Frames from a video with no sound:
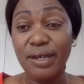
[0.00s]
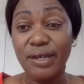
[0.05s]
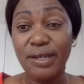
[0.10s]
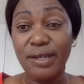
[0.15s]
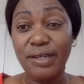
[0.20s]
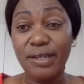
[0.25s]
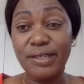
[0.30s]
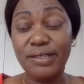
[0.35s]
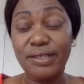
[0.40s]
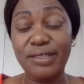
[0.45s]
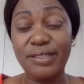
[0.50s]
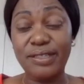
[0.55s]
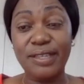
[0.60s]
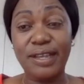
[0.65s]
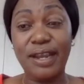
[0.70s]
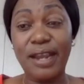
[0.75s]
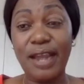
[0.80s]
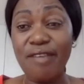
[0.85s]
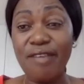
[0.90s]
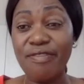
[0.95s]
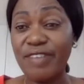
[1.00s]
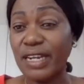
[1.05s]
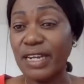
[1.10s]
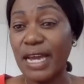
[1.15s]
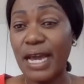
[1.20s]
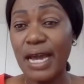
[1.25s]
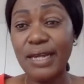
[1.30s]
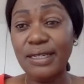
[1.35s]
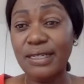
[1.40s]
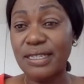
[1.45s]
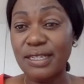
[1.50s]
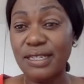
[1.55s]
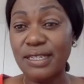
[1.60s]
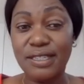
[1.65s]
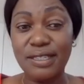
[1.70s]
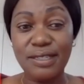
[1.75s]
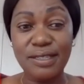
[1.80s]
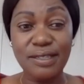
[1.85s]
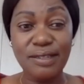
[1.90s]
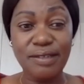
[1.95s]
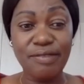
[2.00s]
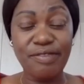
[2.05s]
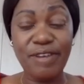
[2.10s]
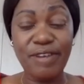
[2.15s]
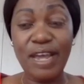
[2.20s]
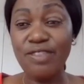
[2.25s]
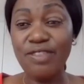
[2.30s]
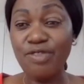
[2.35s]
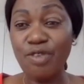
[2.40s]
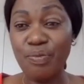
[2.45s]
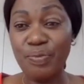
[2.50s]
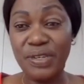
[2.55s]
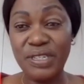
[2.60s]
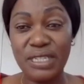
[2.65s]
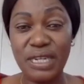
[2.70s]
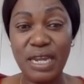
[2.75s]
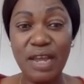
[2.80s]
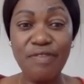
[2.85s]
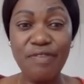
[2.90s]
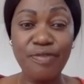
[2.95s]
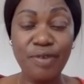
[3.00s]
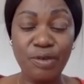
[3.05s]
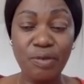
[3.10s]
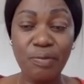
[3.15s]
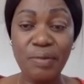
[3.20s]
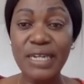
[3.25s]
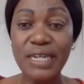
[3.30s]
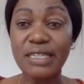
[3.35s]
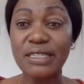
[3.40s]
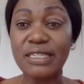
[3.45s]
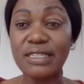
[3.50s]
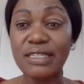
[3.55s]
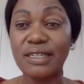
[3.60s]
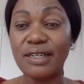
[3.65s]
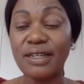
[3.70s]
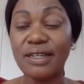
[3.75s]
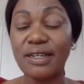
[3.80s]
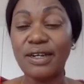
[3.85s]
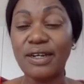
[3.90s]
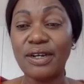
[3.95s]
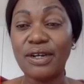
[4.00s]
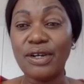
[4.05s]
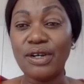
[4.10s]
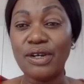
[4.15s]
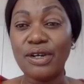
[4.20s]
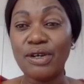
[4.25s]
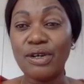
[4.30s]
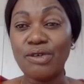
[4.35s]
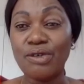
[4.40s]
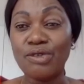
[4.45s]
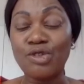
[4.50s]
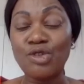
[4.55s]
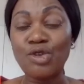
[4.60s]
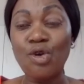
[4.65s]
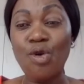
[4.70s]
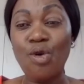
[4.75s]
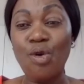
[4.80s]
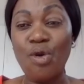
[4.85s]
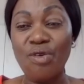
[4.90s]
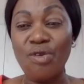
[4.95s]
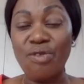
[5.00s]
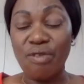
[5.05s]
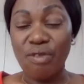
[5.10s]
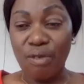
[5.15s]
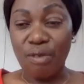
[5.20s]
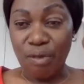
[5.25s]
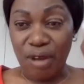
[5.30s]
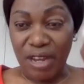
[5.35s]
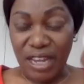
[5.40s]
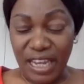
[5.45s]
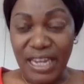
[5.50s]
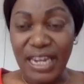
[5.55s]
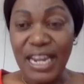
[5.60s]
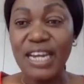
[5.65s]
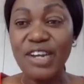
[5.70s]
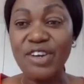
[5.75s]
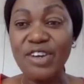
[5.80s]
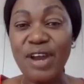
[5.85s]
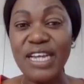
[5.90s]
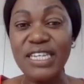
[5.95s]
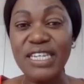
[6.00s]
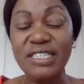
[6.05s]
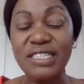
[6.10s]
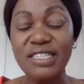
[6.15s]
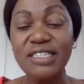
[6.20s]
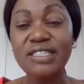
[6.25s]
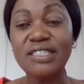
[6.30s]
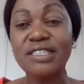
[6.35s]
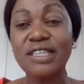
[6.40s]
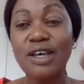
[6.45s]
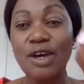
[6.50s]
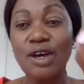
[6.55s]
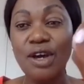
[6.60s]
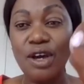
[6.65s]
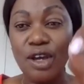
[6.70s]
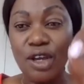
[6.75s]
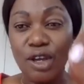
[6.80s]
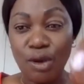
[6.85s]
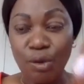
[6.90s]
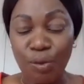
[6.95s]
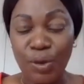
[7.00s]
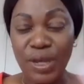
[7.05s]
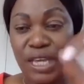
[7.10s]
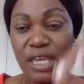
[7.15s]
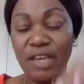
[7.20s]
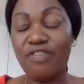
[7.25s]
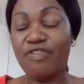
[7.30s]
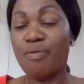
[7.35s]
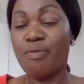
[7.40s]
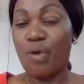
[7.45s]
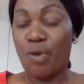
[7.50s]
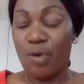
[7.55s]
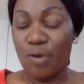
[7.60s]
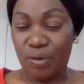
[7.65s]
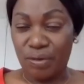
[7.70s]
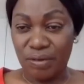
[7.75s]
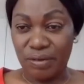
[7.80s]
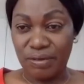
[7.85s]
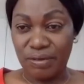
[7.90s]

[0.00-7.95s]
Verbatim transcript: is love and kindness philanthropy is love for humanity so in a crisis we give more